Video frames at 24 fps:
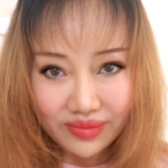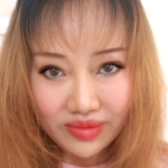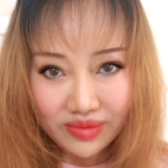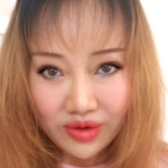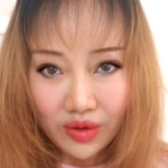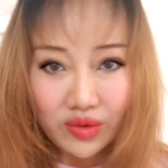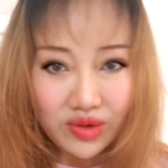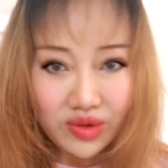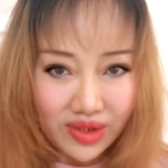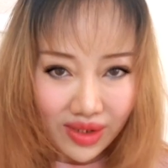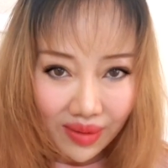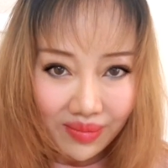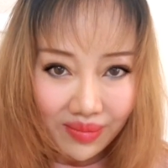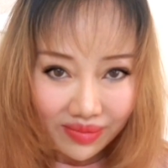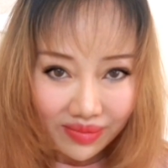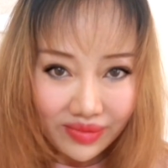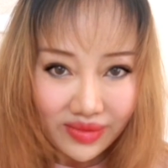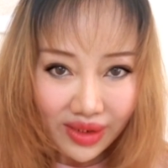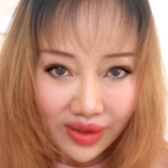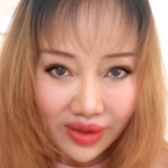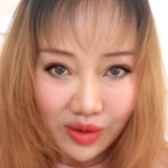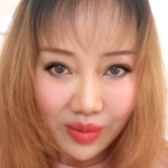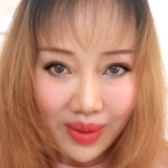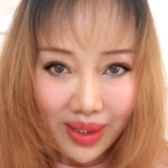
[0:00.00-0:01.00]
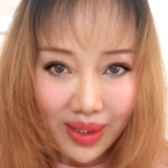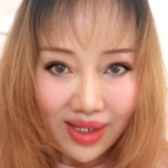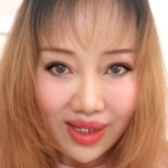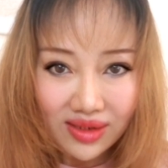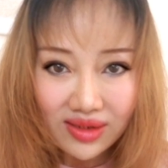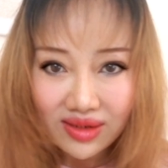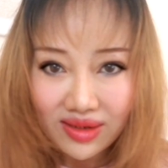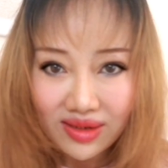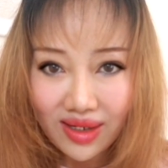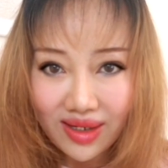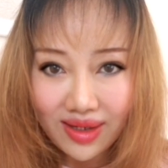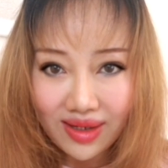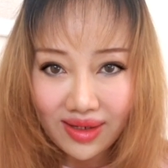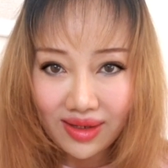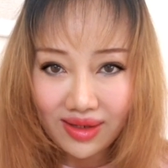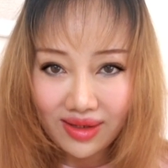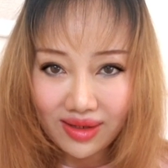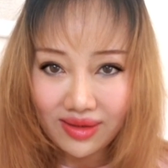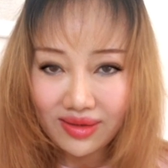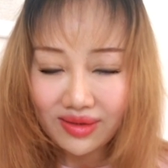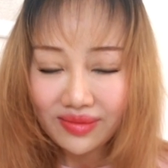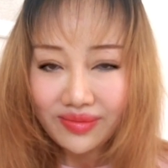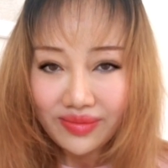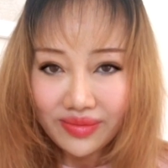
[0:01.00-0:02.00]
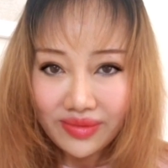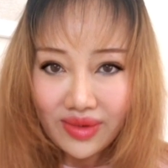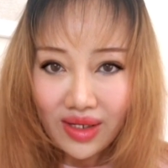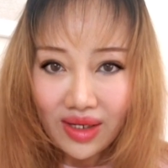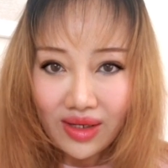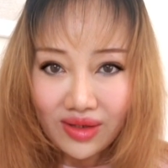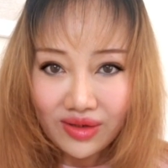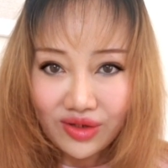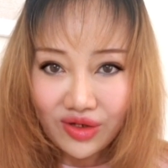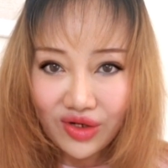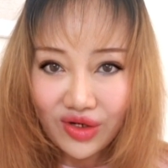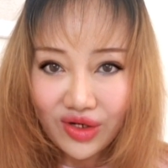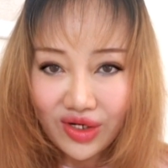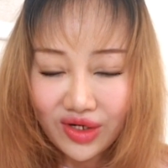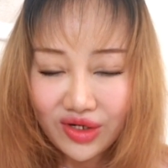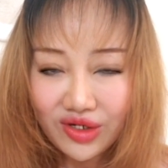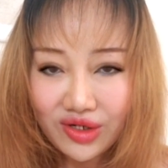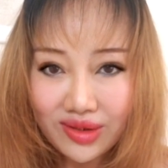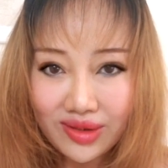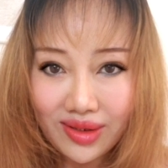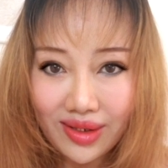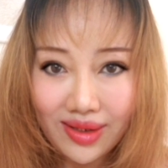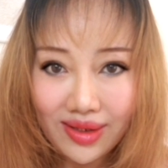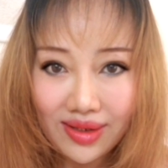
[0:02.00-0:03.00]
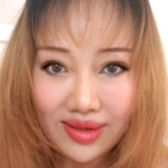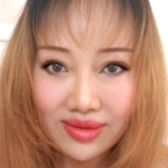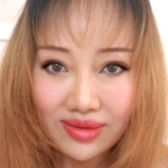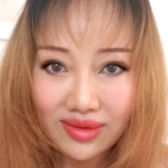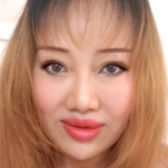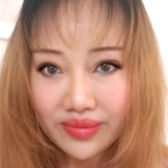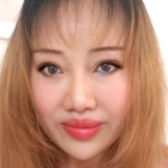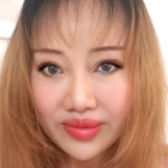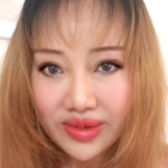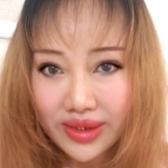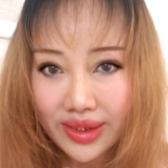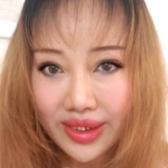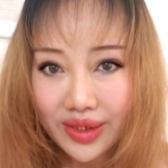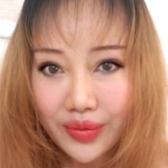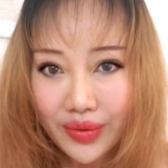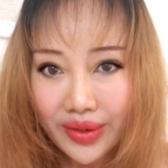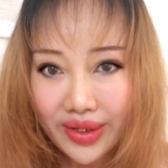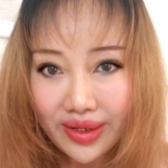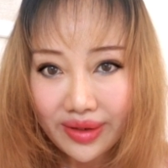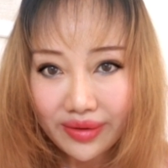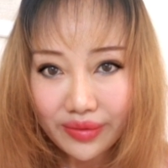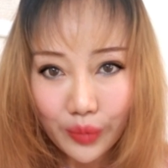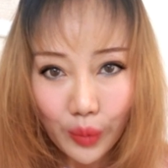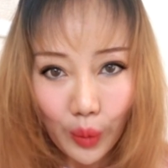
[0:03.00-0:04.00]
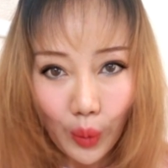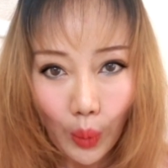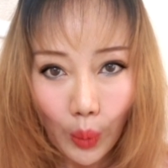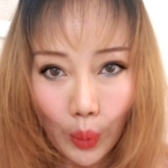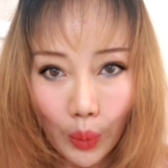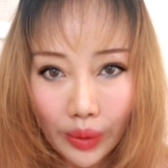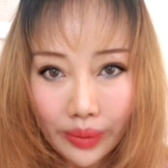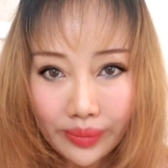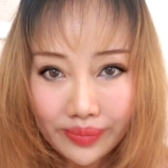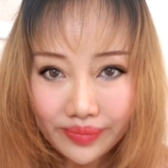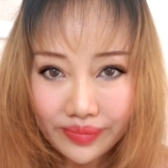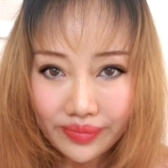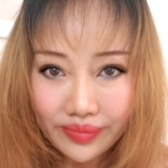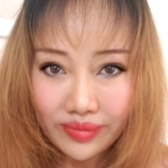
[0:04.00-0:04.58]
Of some little parts like Turkish and Syria war.